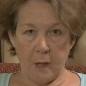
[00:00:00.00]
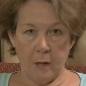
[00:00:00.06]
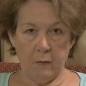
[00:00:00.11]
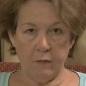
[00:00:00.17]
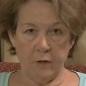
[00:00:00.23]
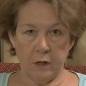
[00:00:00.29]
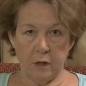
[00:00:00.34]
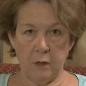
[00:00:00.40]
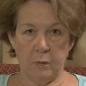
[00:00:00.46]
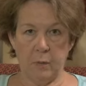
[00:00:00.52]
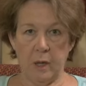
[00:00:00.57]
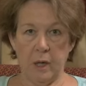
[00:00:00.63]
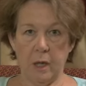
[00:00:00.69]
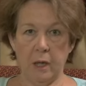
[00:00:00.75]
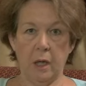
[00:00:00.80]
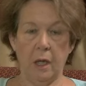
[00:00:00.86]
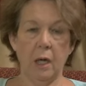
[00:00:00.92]
inflicted
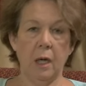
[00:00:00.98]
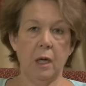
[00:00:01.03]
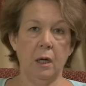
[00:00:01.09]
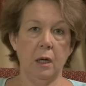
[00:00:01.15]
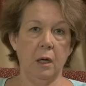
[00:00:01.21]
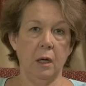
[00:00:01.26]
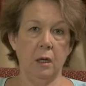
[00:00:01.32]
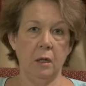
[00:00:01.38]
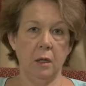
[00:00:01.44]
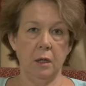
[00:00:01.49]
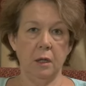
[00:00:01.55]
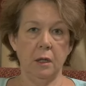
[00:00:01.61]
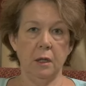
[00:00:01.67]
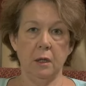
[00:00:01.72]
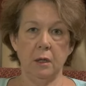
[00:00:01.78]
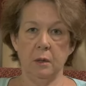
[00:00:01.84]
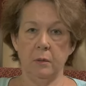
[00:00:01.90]
by an
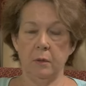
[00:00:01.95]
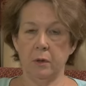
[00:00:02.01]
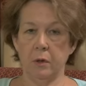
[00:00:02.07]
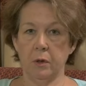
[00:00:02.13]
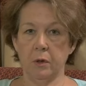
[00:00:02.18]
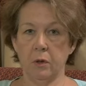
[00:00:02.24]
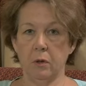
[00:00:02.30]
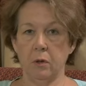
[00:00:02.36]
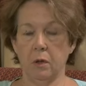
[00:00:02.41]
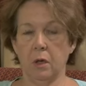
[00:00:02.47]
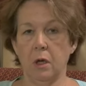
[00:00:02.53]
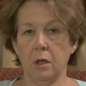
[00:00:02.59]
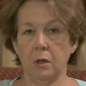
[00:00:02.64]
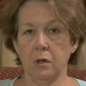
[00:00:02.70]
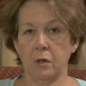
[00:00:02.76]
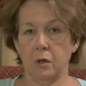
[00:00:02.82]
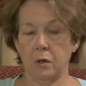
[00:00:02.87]
illegal immigrant called
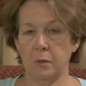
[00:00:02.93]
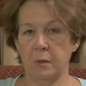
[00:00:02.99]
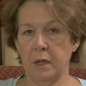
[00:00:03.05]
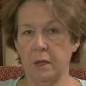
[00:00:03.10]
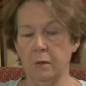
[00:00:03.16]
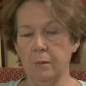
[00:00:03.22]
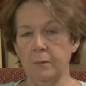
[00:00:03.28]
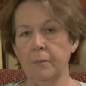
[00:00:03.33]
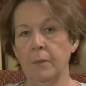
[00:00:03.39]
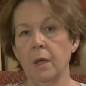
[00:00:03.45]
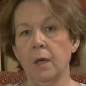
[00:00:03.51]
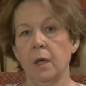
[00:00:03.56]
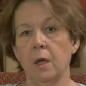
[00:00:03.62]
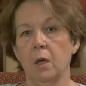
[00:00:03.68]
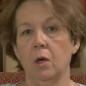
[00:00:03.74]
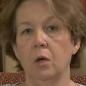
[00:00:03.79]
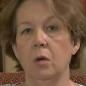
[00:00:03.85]
Carlos Guzman,
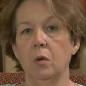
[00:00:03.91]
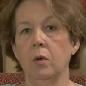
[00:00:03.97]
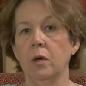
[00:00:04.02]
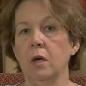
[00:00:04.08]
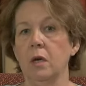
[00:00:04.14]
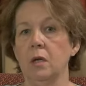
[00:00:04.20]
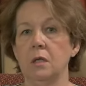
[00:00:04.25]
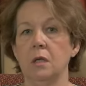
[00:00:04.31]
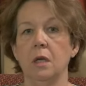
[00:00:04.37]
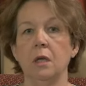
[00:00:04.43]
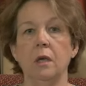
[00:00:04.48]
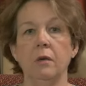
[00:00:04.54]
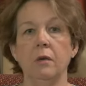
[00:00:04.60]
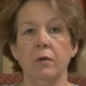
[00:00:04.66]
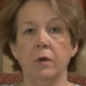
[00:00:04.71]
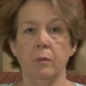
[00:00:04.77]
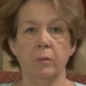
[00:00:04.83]
who was
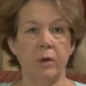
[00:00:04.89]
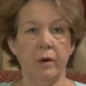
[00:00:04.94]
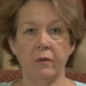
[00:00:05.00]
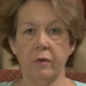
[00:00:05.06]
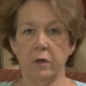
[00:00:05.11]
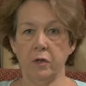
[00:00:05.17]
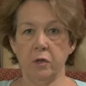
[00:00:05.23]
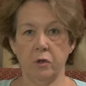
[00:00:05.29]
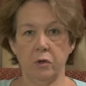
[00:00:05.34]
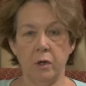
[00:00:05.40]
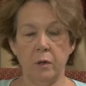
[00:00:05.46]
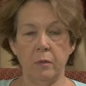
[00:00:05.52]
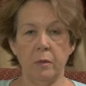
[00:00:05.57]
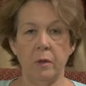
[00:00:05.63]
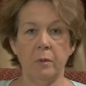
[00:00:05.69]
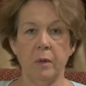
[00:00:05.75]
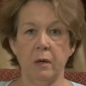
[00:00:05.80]
given preferential
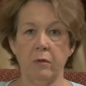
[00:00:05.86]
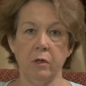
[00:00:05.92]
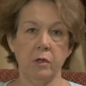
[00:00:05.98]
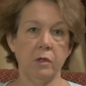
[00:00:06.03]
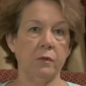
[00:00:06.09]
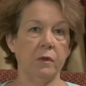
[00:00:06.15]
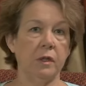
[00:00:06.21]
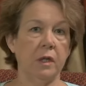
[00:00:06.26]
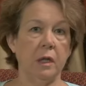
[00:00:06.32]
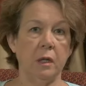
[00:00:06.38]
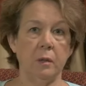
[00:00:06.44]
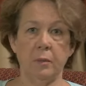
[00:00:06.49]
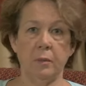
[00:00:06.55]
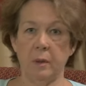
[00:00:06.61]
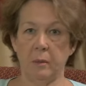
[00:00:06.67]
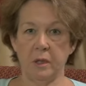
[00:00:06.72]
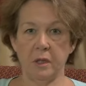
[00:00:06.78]
treatment by Roosevelt
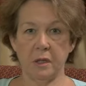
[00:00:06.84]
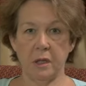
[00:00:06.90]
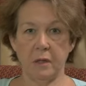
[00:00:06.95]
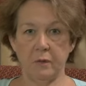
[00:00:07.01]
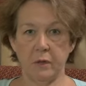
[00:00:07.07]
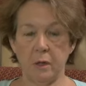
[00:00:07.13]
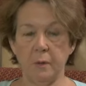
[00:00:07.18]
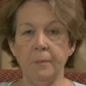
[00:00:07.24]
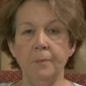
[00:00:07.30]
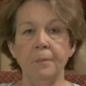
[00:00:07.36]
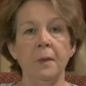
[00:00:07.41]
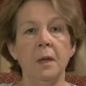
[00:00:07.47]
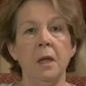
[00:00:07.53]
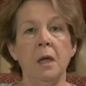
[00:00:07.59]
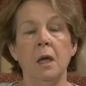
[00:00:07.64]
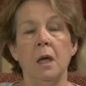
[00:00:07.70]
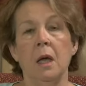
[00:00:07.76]
Island Public Safety.
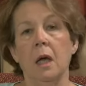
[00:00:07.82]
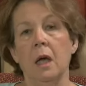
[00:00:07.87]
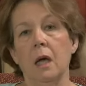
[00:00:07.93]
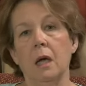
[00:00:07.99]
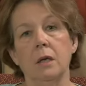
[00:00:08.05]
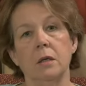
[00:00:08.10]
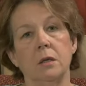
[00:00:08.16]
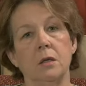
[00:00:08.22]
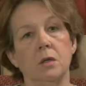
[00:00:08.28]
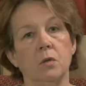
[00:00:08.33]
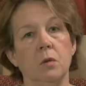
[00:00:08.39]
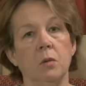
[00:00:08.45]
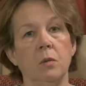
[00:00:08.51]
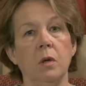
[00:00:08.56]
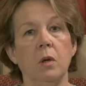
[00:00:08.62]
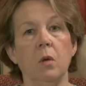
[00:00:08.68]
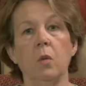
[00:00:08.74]
And this
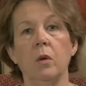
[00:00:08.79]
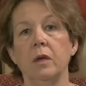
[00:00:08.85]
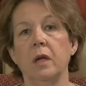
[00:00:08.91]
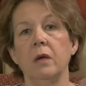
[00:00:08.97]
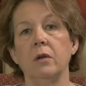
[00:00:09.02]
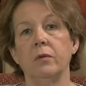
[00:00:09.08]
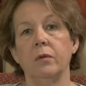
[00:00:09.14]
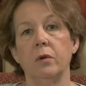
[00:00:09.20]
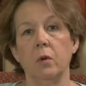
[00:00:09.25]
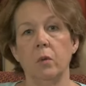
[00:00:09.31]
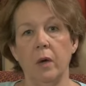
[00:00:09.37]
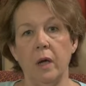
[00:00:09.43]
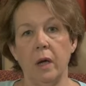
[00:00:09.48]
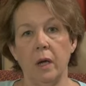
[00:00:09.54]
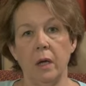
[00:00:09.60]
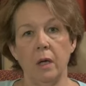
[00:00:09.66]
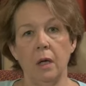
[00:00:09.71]
woman went out of her
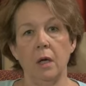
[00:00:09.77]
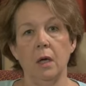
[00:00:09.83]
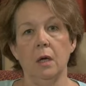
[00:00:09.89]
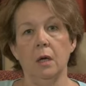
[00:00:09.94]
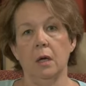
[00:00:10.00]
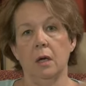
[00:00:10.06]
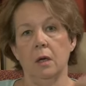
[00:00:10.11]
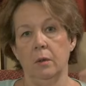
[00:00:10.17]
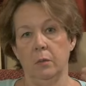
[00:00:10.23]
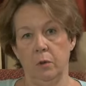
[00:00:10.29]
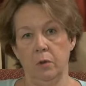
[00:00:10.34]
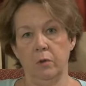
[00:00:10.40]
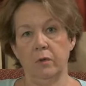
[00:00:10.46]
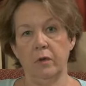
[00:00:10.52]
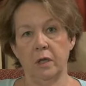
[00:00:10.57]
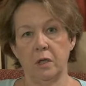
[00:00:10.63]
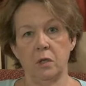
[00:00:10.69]
way, the
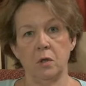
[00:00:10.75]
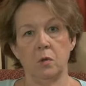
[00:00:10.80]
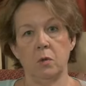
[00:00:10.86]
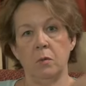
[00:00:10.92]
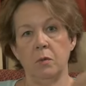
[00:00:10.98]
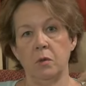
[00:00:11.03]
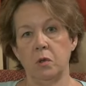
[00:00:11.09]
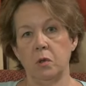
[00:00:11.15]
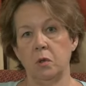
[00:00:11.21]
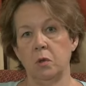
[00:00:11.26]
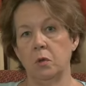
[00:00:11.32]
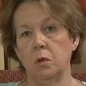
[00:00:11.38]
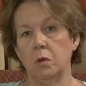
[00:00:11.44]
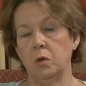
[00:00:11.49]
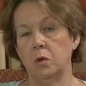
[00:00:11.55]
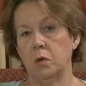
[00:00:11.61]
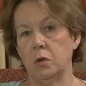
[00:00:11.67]
Board of Elections woman,
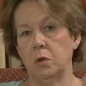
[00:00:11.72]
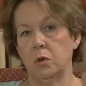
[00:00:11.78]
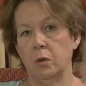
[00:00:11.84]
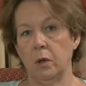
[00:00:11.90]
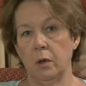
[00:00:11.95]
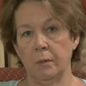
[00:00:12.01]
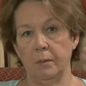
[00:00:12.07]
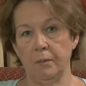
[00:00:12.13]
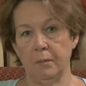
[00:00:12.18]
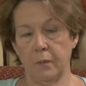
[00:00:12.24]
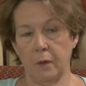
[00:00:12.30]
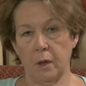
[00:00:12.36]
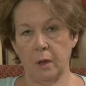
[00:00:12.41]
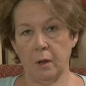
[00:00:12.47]
to